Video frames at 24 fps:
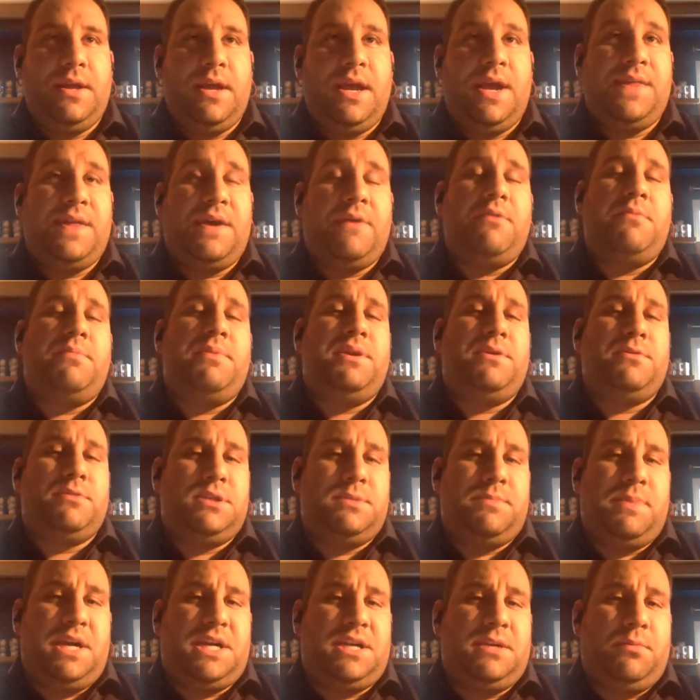And that would be a
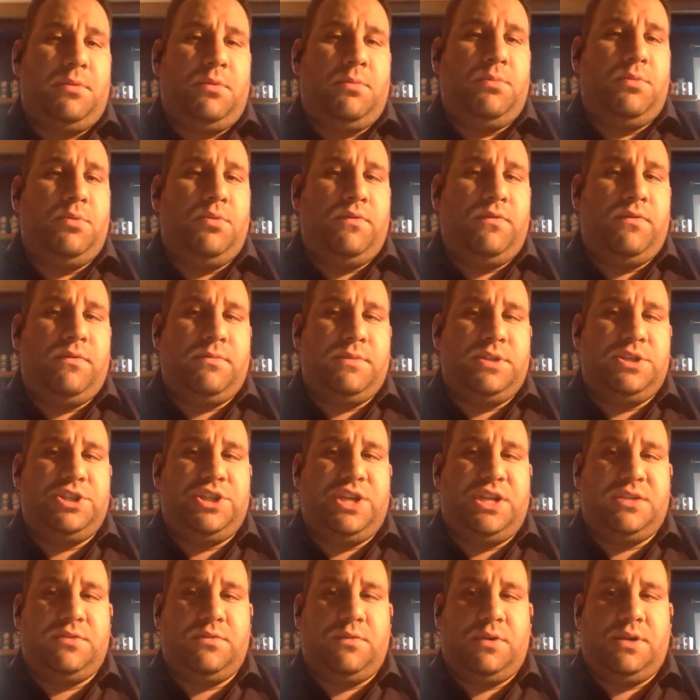respectable move from the
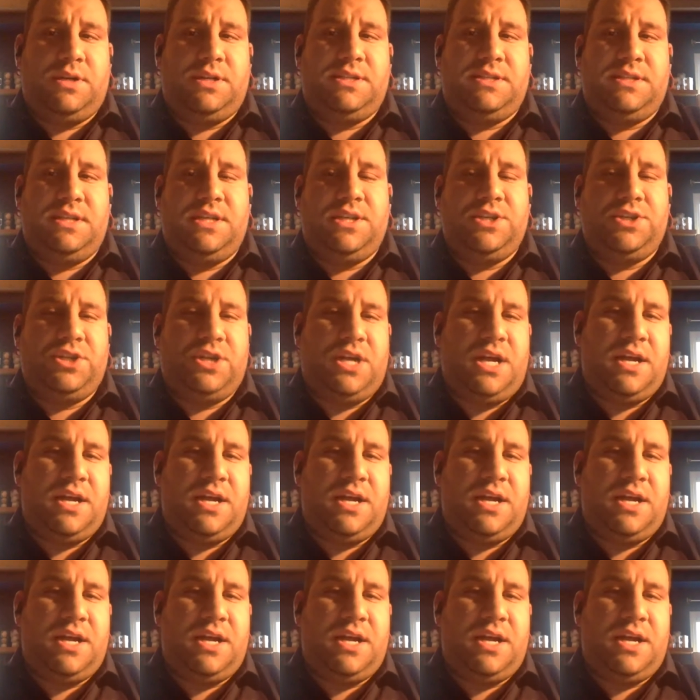Jets organization.